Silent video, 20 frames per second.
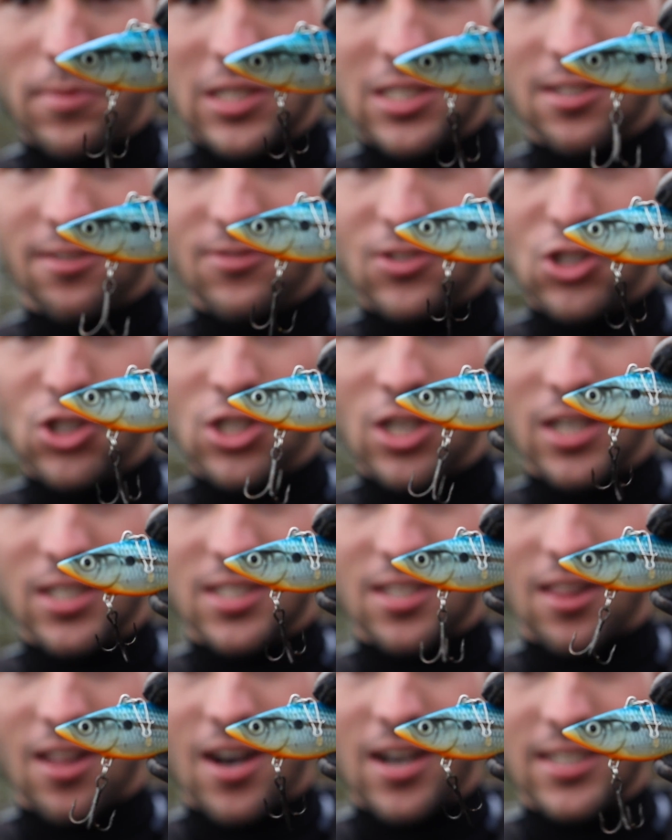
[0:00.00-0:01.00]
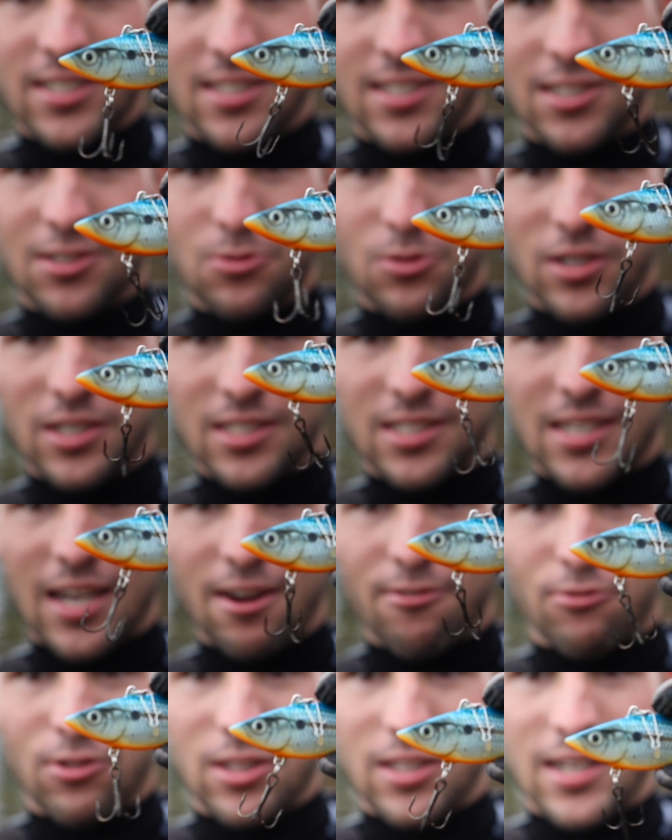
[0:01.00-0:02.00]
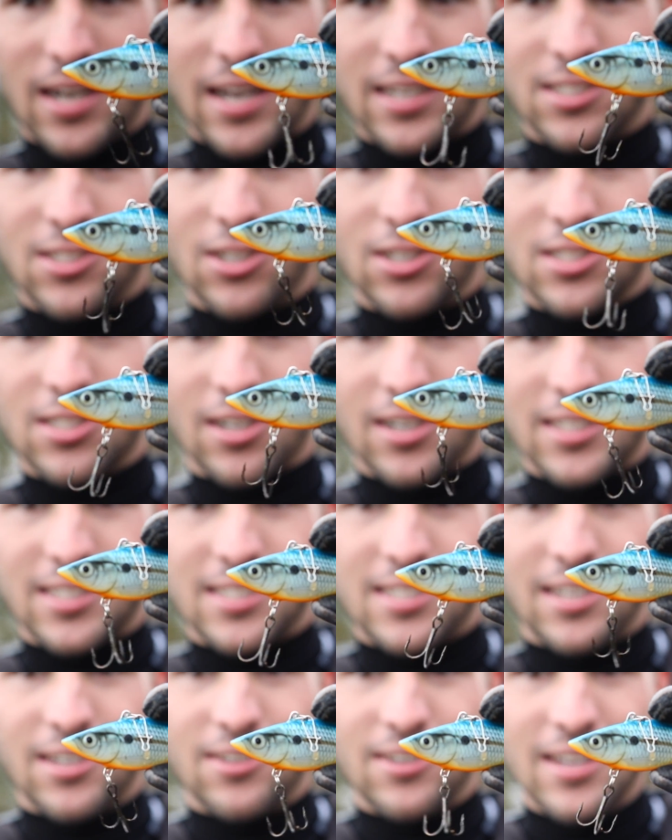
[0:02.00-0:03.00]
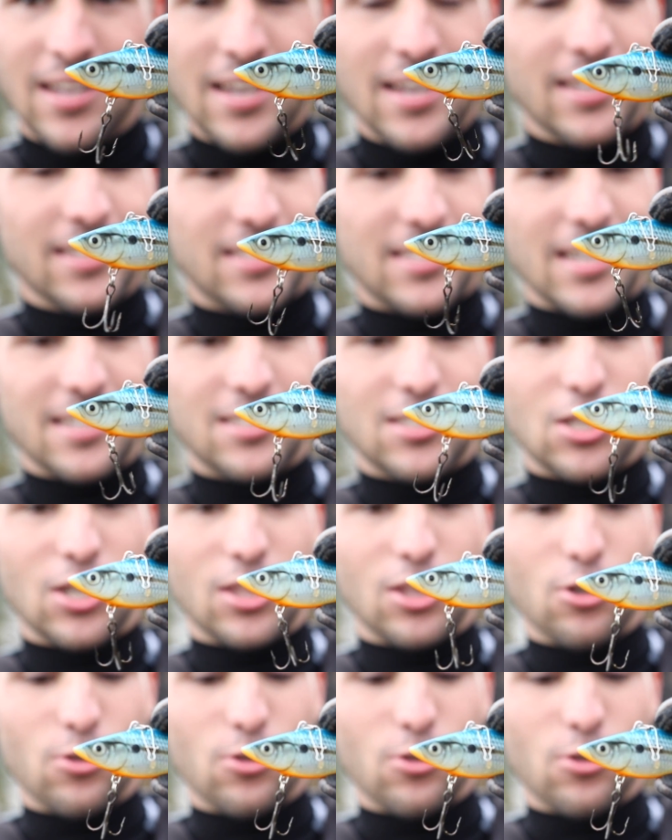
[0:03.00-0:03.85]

must have just lost this one. It's got really nice hooks on it still. This thing's a good